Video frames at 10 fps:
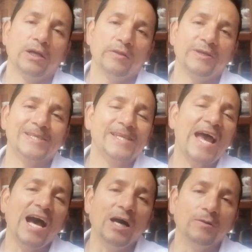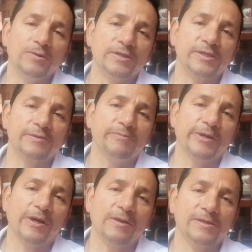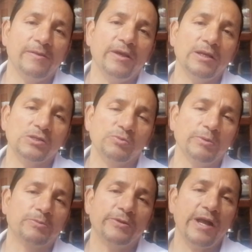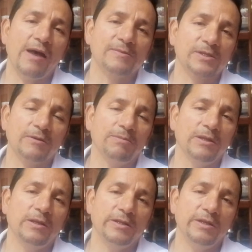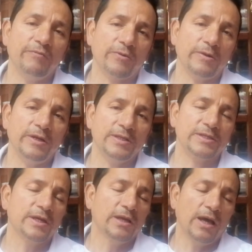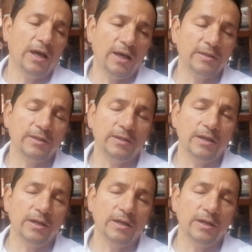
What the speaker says: the sounds, because in English we pronounce completely different than